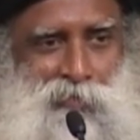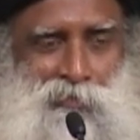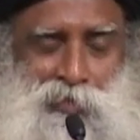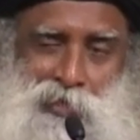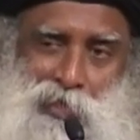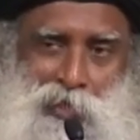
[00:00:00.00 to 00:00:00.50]

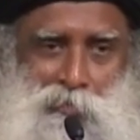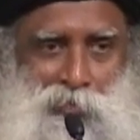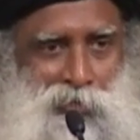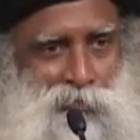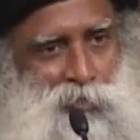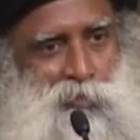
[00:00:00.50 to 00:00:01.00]
When I am
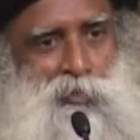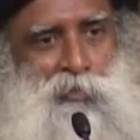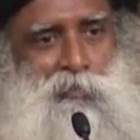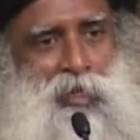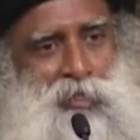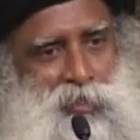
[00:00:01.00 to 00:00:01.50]
enough
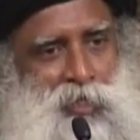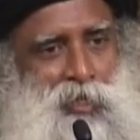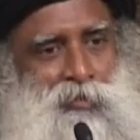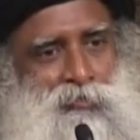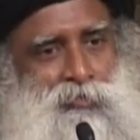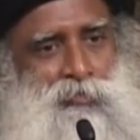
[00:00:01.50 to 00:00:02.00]
trouble
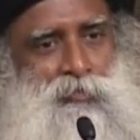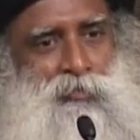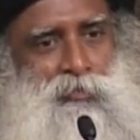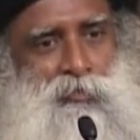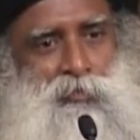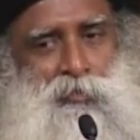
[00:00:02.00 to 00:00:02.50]
myself,
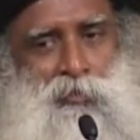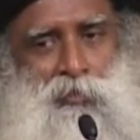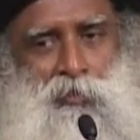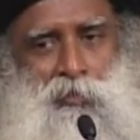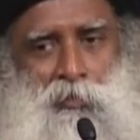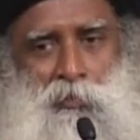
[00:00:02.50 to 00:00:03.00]

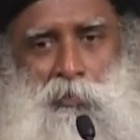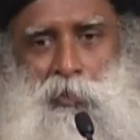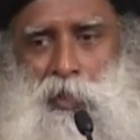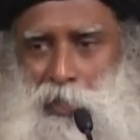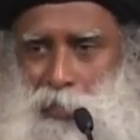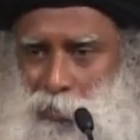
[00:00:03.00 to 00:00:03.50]

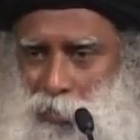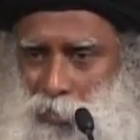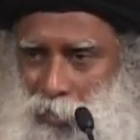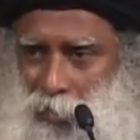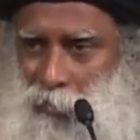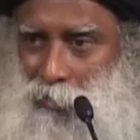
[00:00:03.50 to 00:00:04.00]
what do I want to
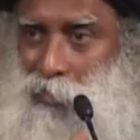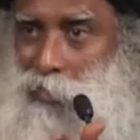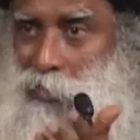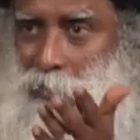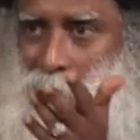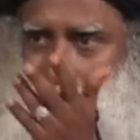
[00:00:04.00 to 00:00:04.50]
take on,
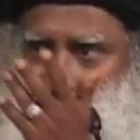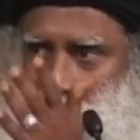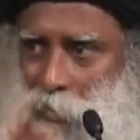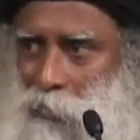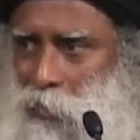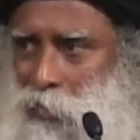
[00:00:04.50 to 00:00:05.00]
this one or
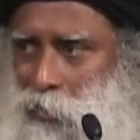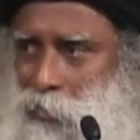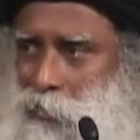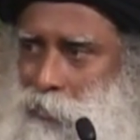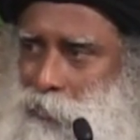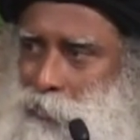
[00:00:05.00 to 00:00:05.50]
that one?
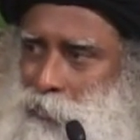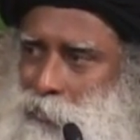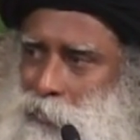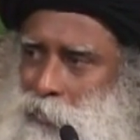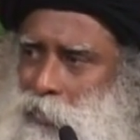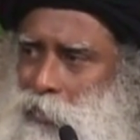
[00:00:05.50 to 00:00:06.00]

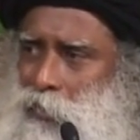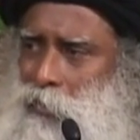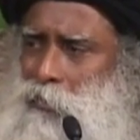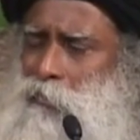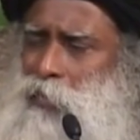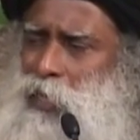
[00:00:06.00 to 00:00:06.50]

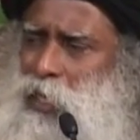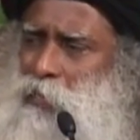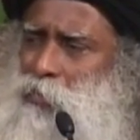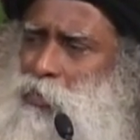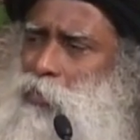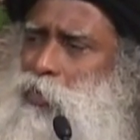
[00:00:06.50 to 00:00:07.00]
When I
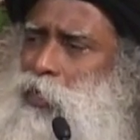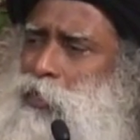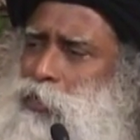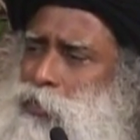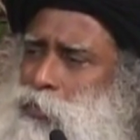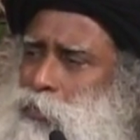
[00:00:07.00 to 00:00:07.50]
am no more an
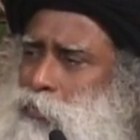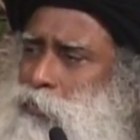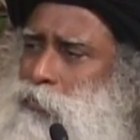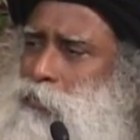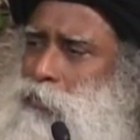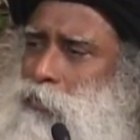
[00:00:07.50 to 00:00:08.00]
issue,
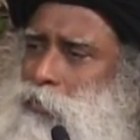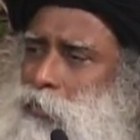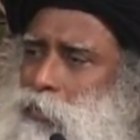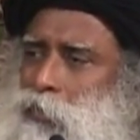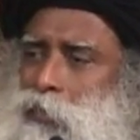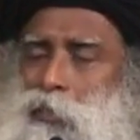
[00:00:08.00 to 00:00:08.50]

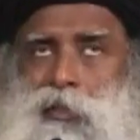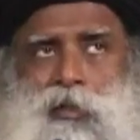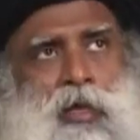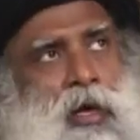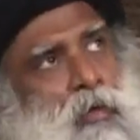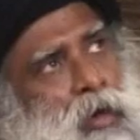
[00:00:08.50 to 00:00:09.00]

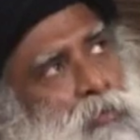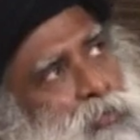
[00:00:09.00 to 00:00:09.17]
now I